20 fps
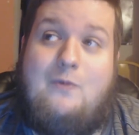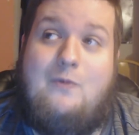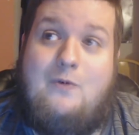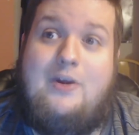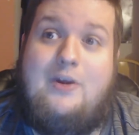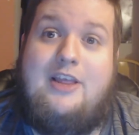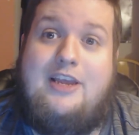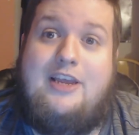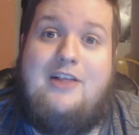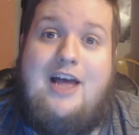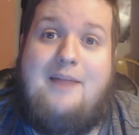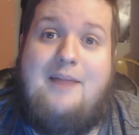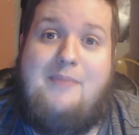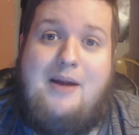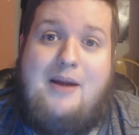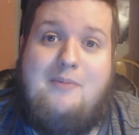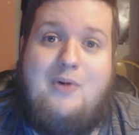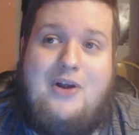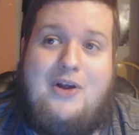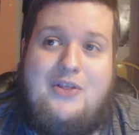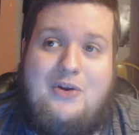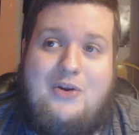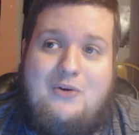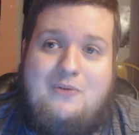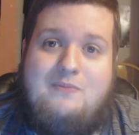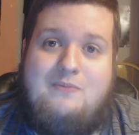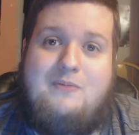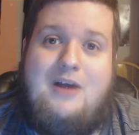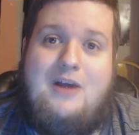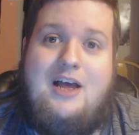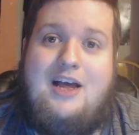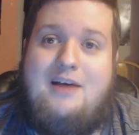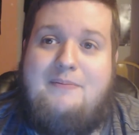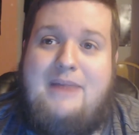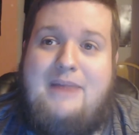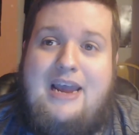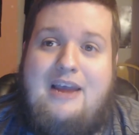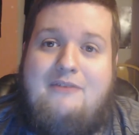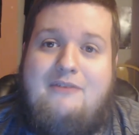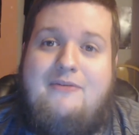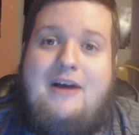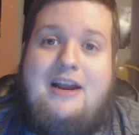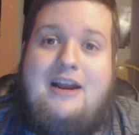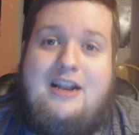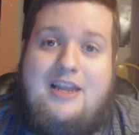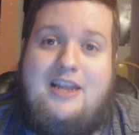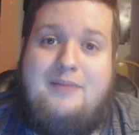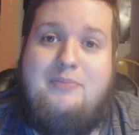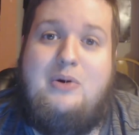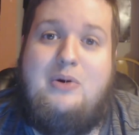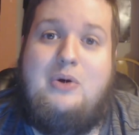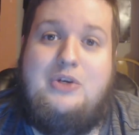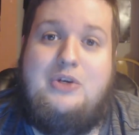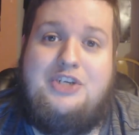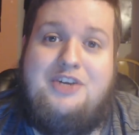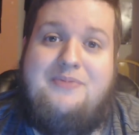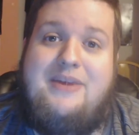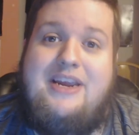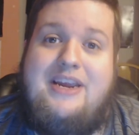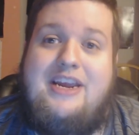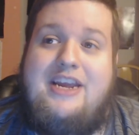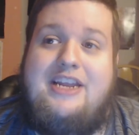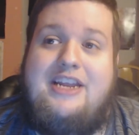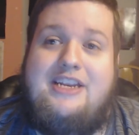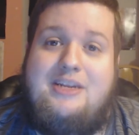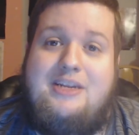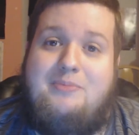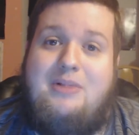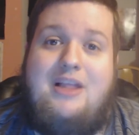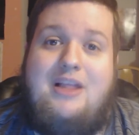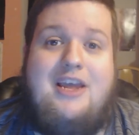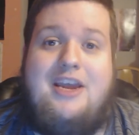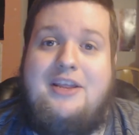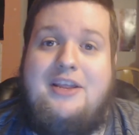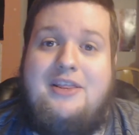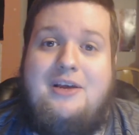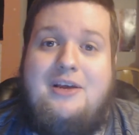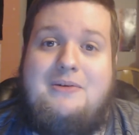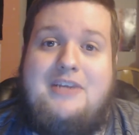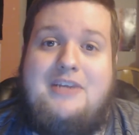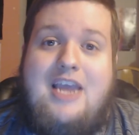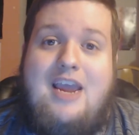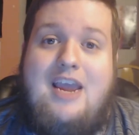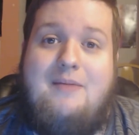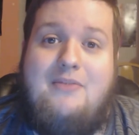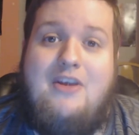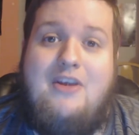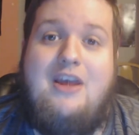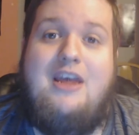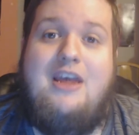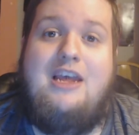really glad my brother uh, man, finally pushed me into playing those games,